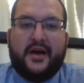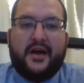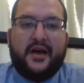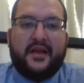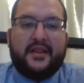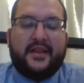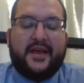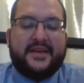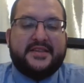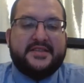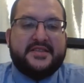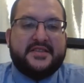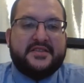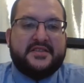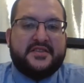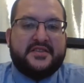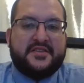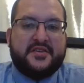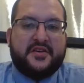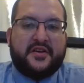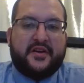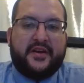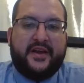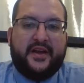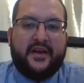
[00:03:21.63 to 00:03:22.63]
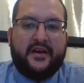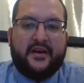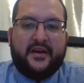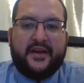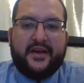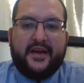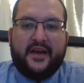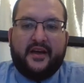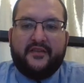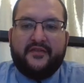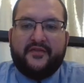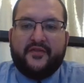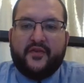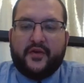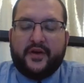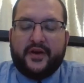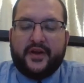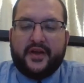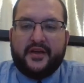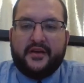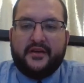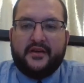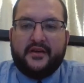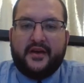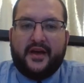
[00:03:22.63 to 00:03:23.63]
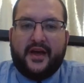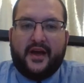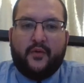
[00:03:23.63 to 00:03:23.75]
a licensed attorney here in California.